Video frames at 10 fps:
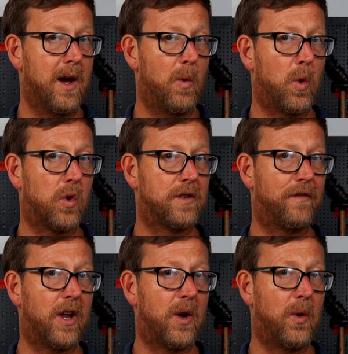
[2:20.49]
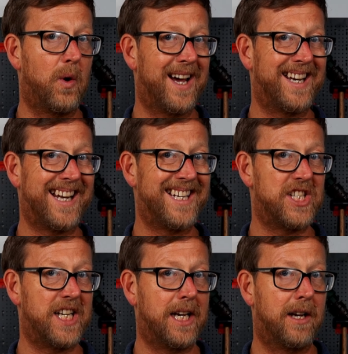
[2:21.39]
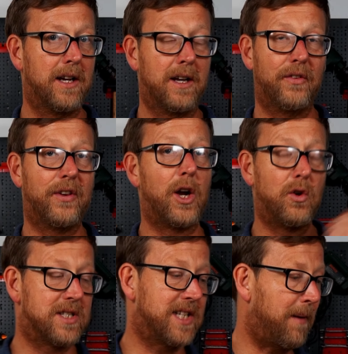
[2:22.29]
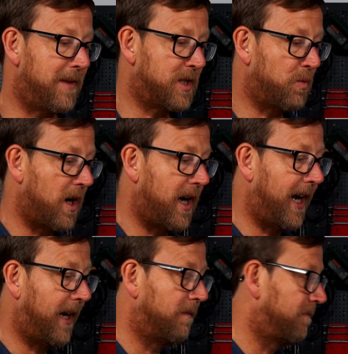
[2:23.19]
water flow analogy. So step this way.